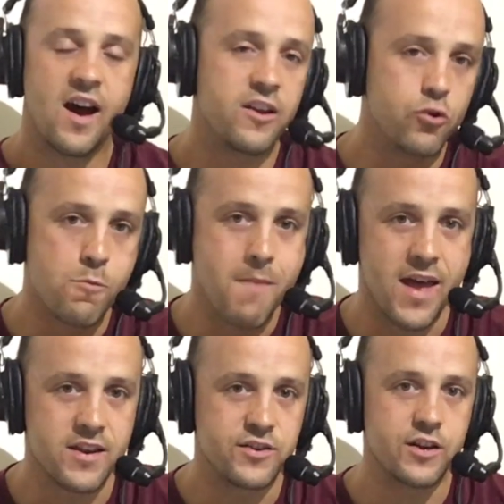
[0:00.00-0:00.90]
Are you a
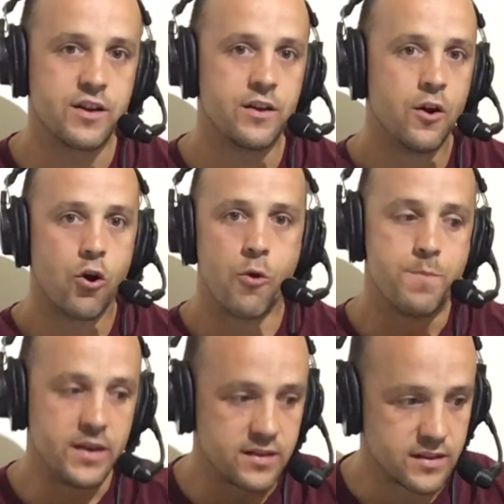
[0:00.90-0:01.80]
manager or a
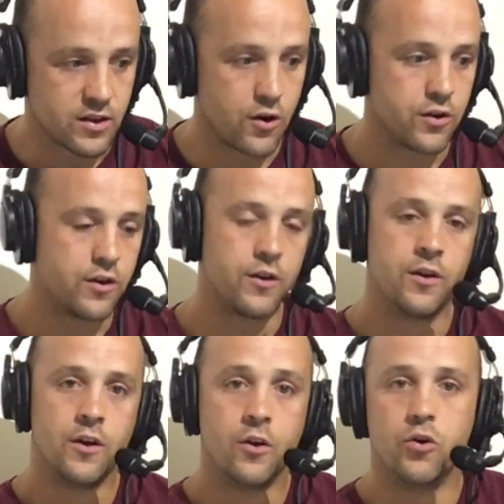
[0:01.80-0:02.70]
business owner,
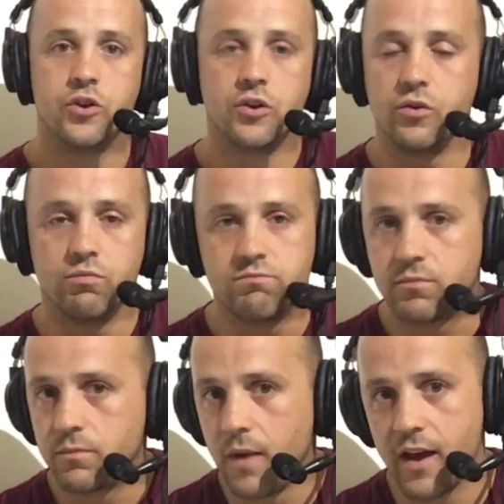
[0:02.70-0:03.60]
or are
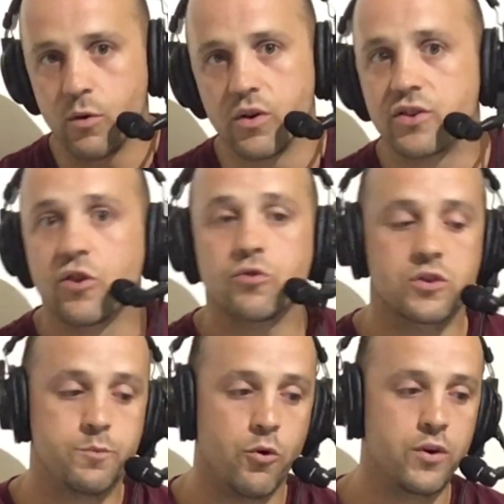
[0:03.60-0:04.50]
you on a social
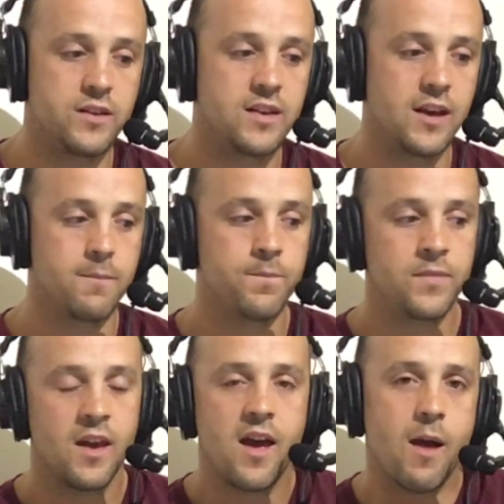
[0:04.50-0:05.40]
sporting team?
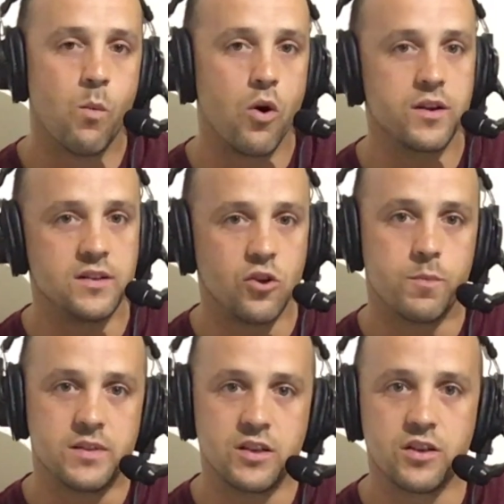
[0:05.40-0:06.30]
And what is your
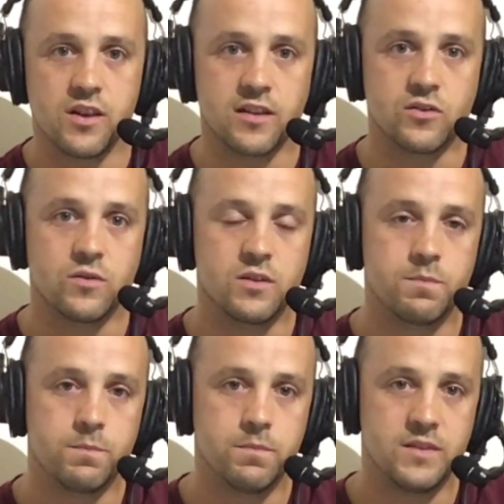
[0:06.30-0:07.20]
position in that
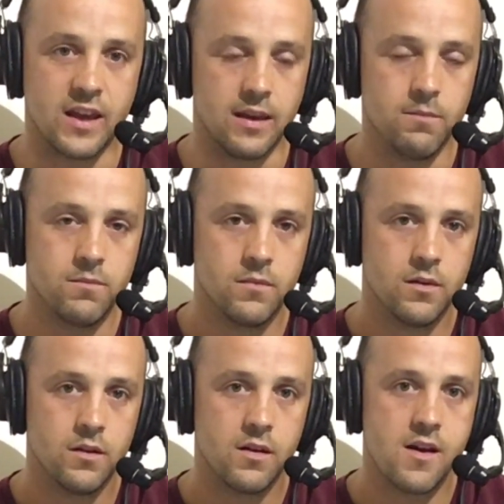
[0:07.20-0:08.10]
team?
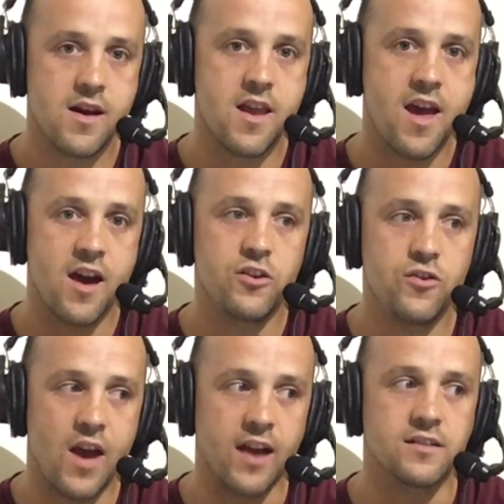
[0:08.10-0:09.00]
And how do
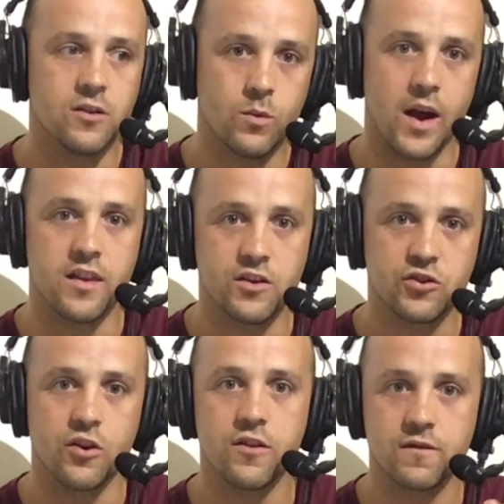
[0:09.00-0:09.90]
you act in a way that
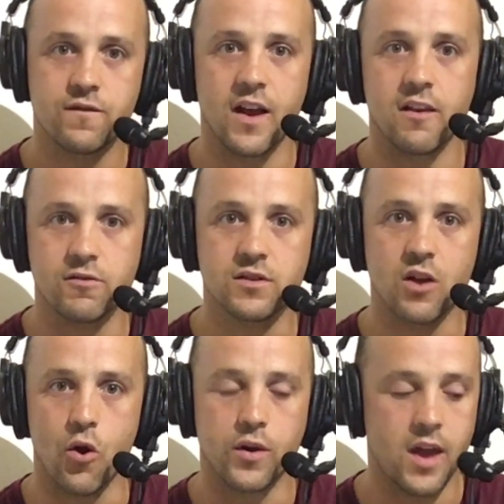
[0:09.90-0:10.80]
shows that failure is an
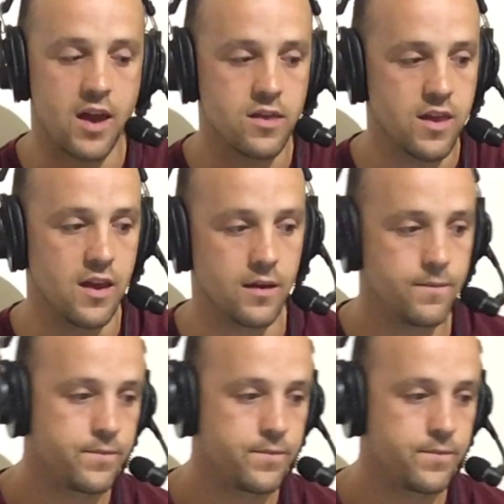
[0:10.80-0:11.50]
okay thing?